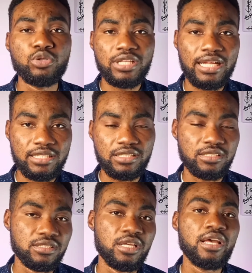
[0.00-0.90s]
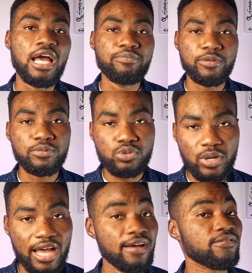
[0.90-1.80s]
modalities and be able to
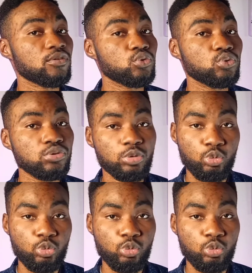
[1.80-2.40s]
have good